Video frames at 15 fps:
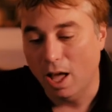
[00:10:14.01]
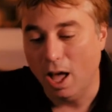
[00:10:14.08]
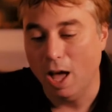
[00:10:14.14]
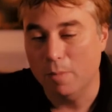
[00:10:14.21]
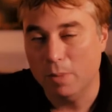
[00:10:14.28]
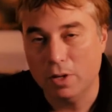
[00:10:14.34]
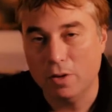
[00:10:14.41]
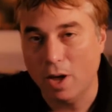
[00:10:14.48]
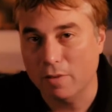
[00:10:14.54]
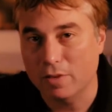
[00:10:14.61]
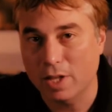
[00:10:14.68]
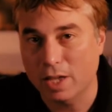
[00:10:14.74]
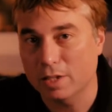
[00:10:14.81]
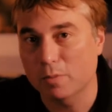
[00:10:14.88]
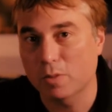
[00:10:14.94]
But you
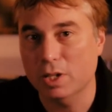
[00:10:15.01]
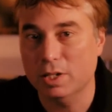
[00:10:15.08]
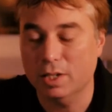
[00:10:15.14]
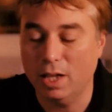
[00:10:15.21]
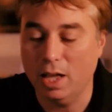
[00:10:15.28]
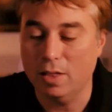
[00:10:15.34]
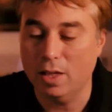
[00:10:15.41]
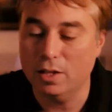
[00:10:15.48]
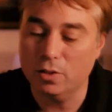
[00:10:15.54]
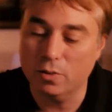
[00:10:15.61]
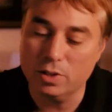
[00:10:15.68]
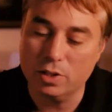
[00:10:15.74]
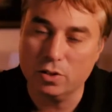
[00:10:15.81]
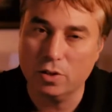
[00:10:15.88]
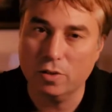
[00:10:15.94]
have to take some risks to get there.
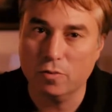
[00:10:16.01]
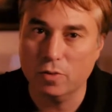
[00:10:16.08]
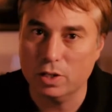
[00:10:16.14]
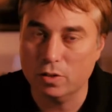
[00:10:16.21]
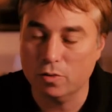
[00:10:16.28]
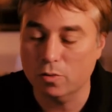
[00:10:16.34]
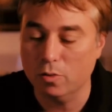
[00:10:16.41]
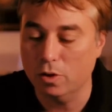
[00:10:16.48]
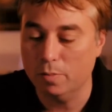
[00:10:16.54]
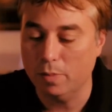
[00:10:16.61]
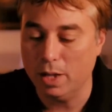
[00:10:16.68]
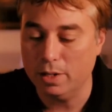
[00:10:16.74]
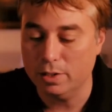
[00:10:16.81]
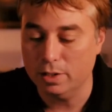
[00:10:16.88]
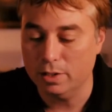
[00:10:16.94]
So it's a sort of risk-reward
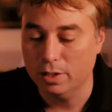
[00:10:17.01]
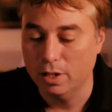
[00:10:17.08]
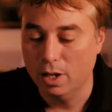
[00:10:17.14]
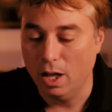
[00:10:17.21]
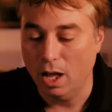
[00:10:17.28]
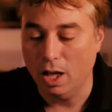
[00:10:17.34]
basis.